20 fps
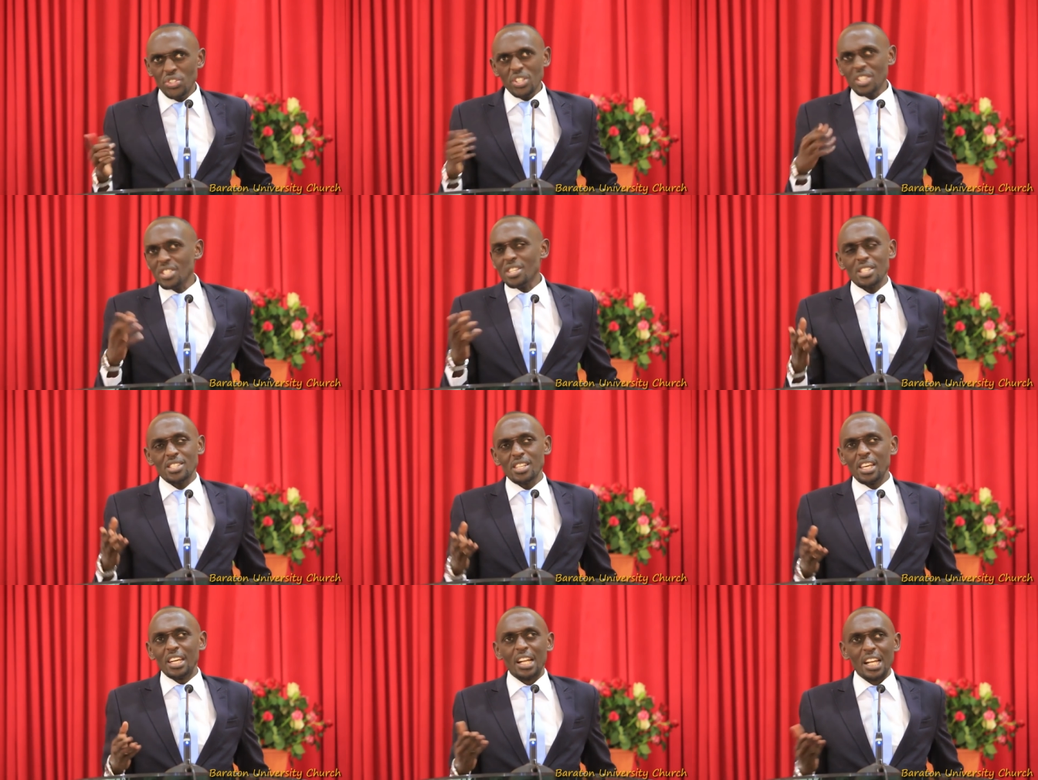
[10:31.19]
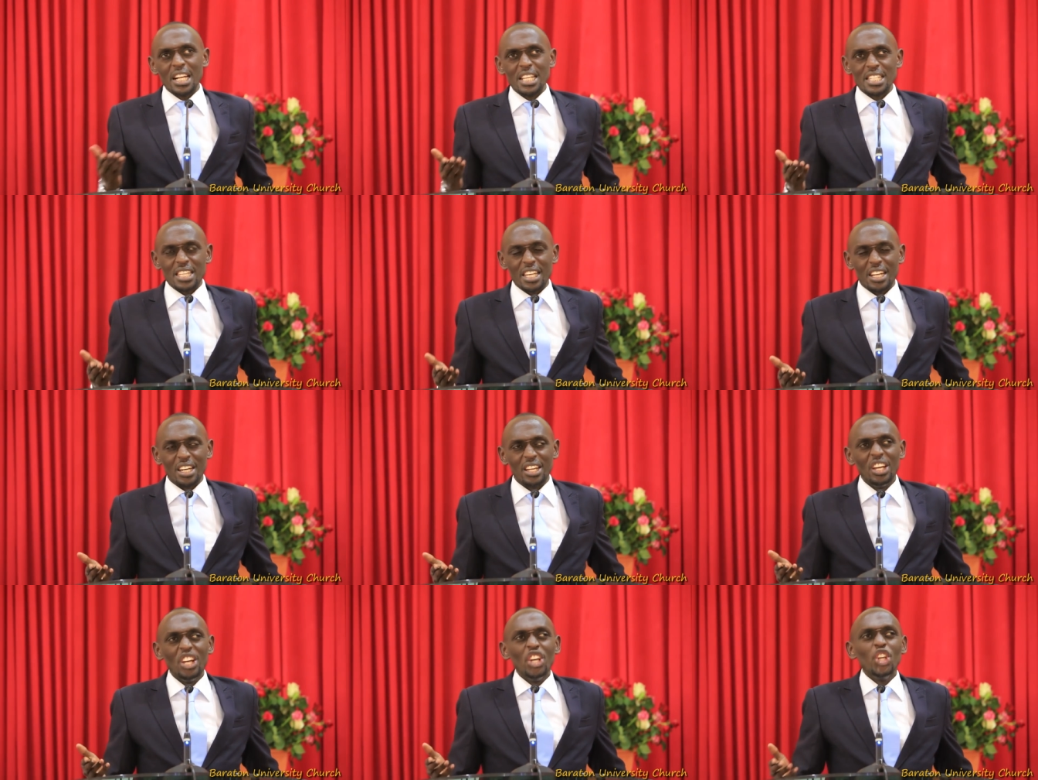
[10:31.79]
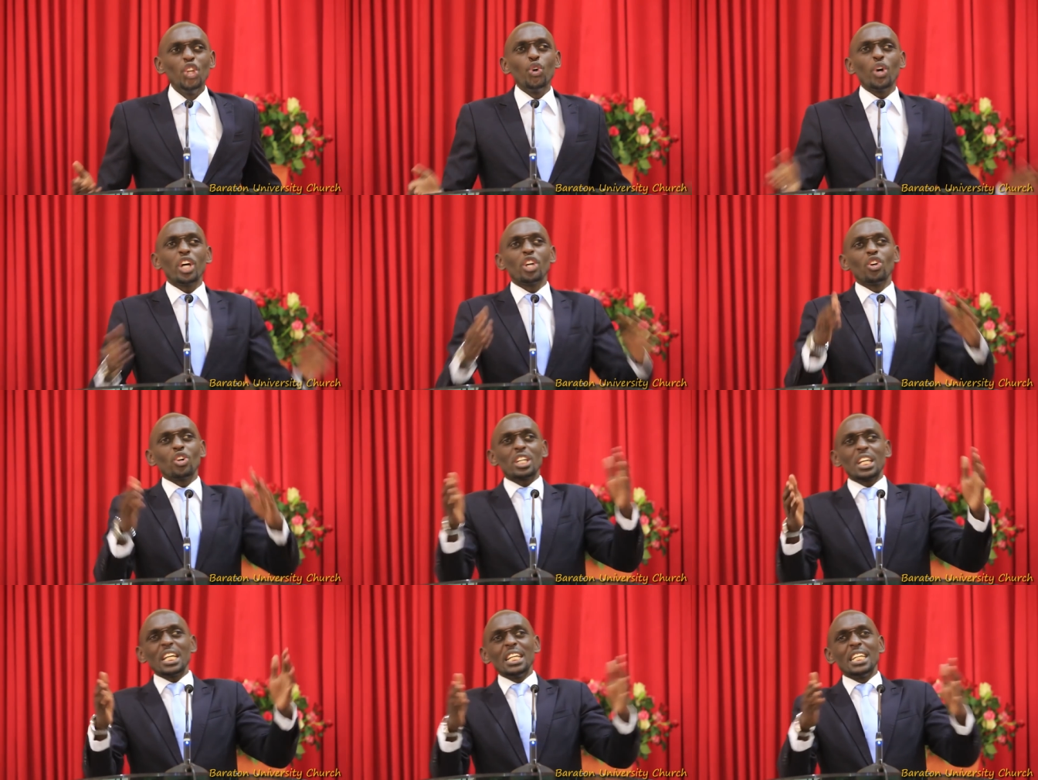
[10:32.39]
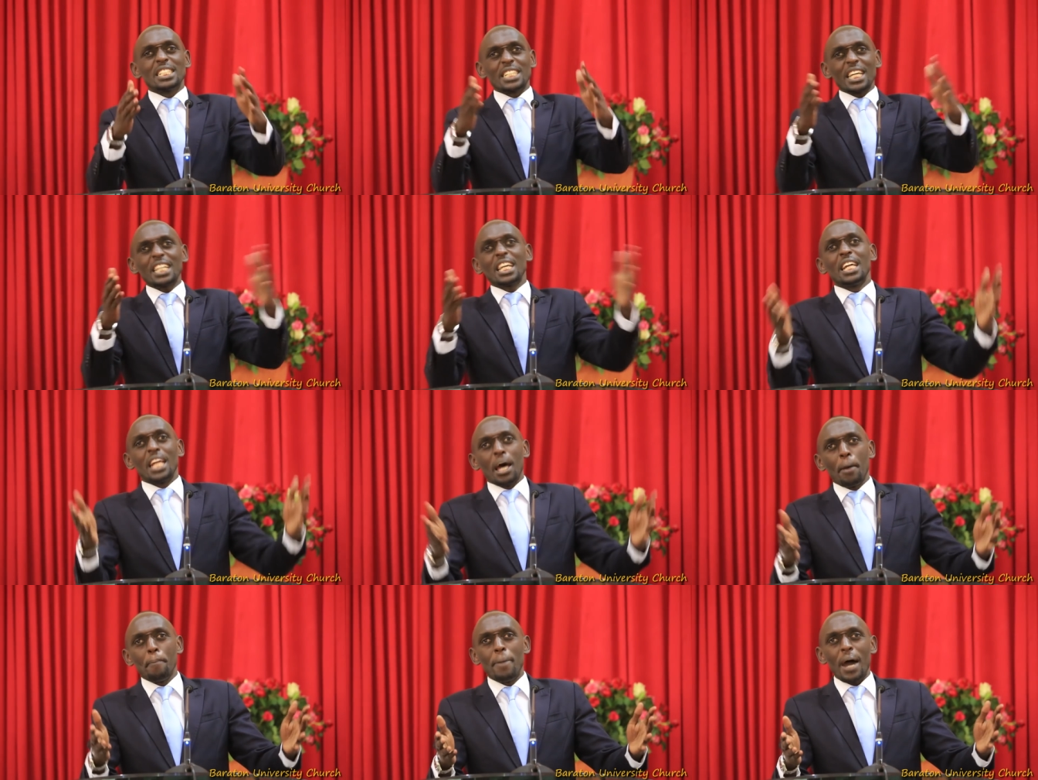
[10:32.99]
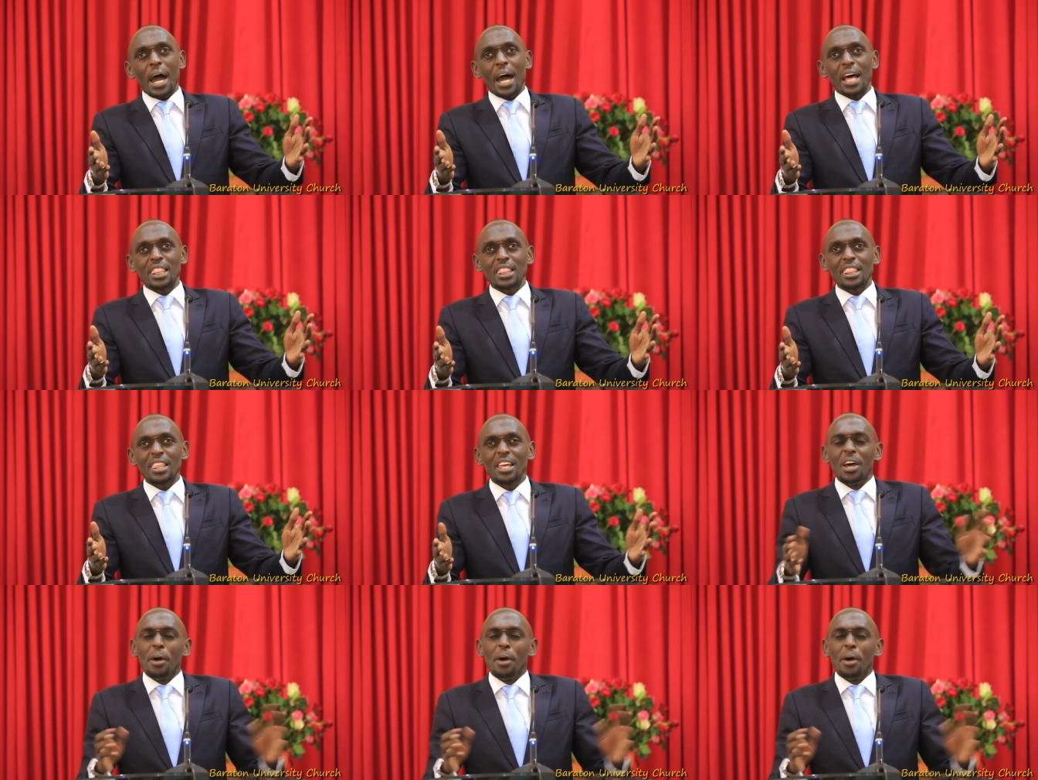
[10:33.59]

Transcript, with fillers: Jesus said, Listen, you had already taken a bath,